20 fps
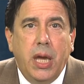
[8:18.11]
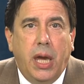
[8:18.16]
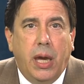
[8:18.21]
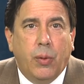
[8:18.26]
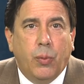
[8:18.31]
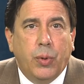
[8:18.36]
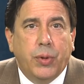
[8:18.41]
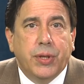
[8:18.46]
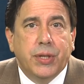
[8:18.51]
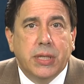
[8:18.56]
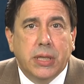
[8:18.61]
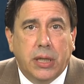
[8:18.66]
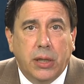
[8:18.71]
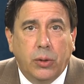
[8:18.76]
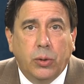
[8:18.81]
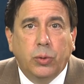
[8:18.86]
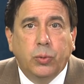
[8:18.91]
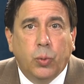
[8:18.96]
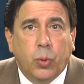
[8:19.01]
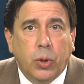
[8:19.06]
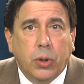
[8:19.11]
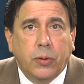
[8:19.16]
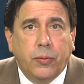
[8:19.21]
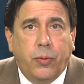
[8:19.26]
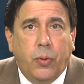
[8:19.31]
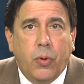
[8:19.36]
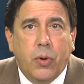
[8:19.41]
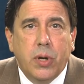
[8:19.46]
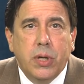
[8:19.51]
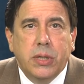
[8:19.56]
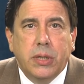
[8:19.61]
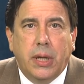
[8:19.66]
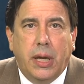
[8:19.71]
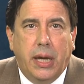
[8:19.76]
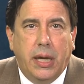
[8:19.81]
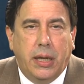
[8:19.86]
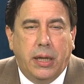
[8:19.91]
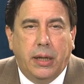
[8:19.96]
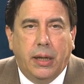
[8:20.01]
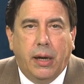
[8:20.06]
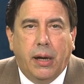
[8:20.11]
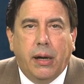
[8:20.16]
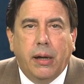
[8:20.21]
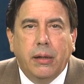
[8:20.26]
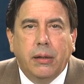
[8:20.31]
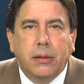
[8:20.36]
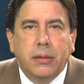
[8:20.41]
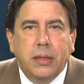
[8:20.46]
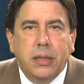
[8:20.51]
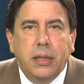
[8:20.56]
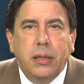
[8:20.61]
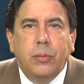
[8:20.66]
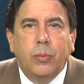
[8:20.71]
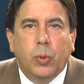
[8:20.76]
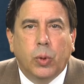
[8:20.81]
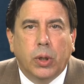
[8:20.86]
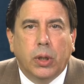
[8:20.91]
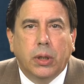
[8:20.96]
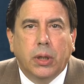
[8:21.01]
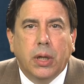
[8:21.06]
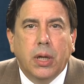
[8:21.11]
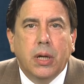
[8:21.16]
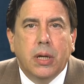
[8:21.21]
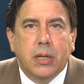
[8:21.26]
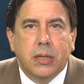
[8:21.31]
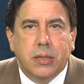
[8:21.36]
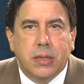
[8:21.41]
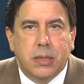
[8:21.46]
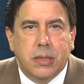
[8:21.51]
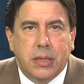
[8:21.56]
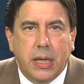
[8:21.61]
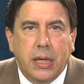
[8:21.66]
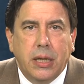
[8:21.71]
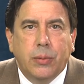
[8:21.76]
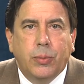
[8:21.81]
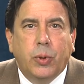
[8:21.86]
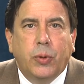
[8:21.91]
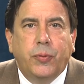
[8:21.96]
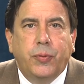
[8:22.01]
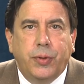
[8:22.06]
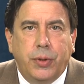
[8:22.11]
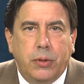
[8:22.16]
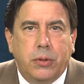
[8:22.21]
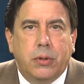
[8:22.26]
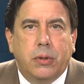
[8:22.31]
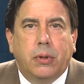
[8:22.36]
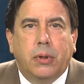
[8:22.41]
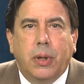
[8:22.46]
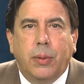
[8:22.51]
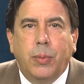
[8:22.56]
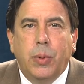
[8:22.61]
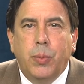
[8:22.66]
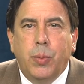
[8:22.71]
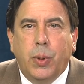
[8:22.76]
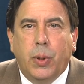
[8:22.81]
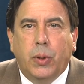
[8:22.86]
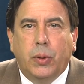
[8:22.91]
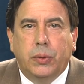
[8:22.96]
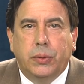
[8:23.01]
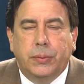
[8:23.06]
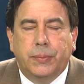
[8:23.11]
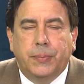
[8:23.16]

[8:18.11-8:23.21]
And with a skilled workforce and an eye on teamwork, a sustainable future can be built.